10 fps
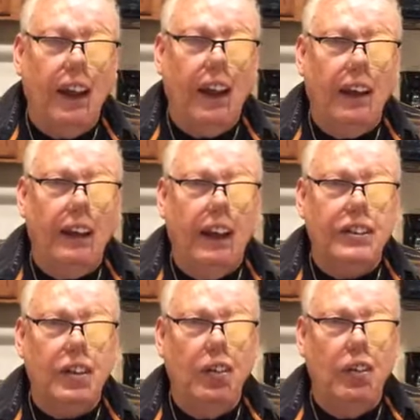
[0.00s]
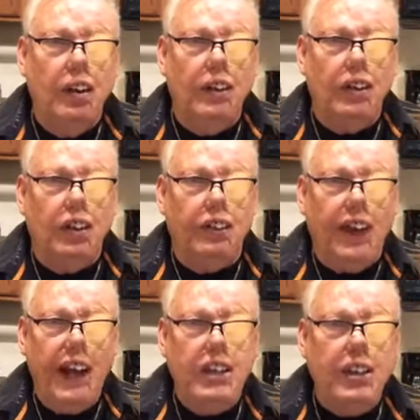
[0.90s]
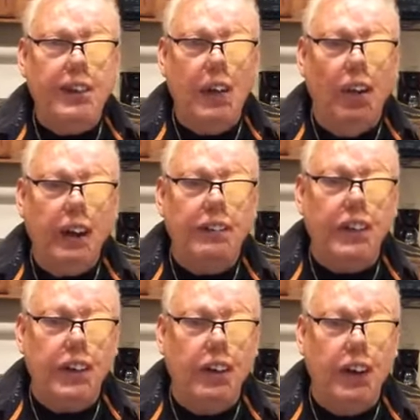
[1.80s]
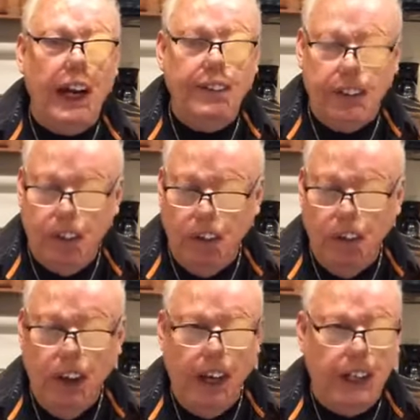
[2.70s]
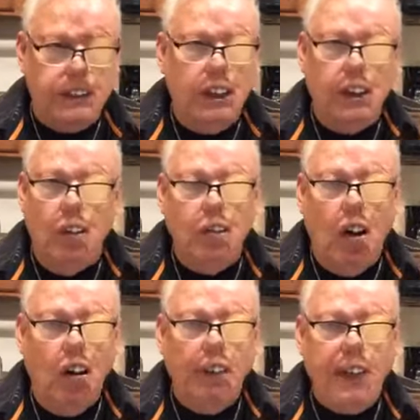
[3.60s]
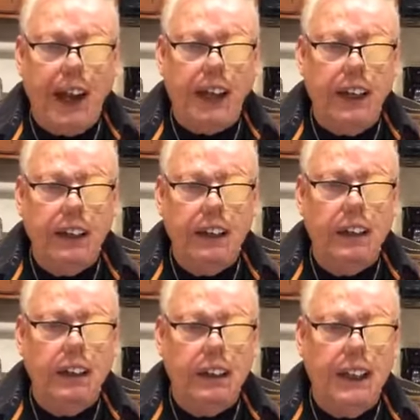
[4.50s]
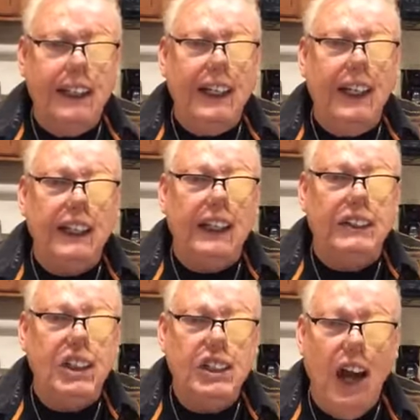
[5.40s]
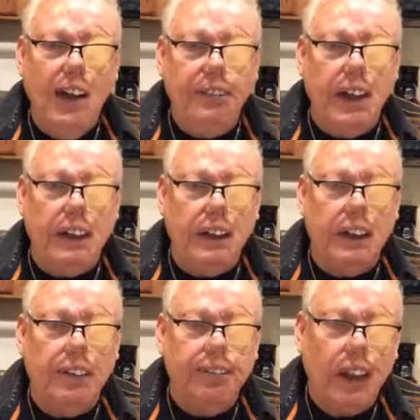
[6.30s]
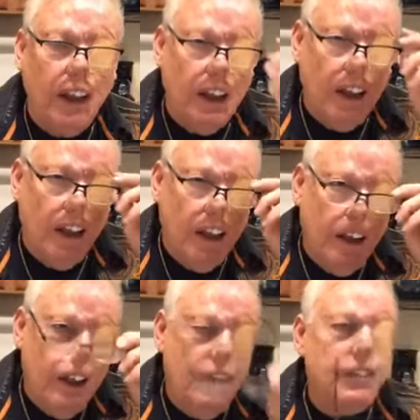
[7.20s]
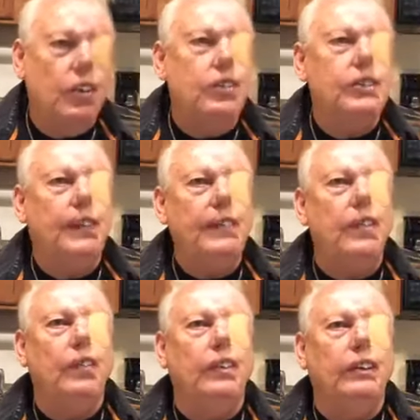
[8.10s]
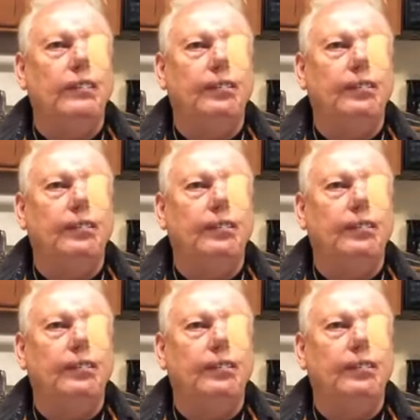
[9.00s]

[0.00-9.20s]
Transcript: And so, your faith should be working for you, even though, it's, don't call it back in until it gets its job done. And so people will